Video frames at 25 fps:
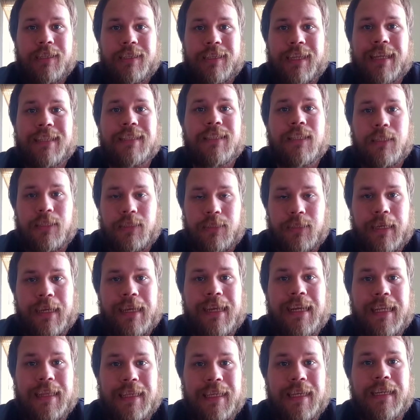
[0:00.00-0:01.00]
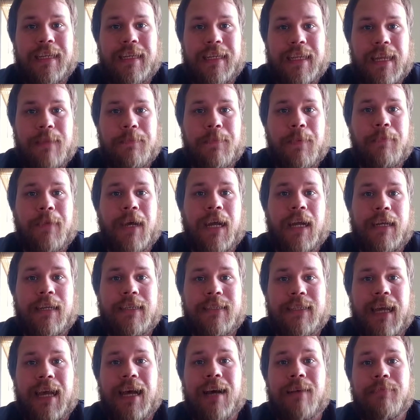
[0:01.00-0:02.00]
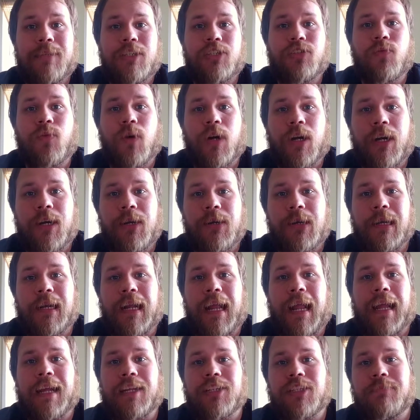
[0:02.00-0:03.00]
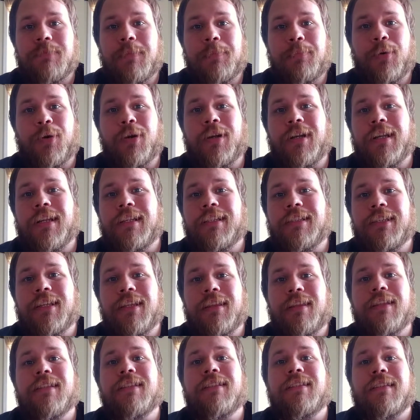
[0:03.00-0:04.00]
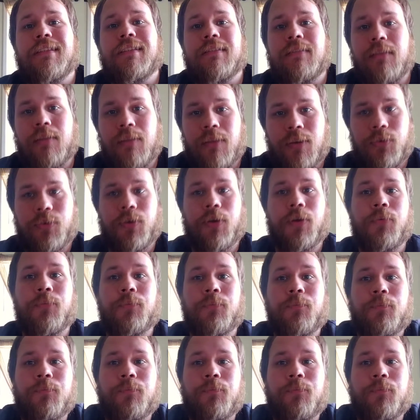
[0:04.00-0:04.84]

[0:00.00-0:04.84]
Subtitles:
That's a key thing to keep in mind, is how much work are you going to actually be putting into this logo.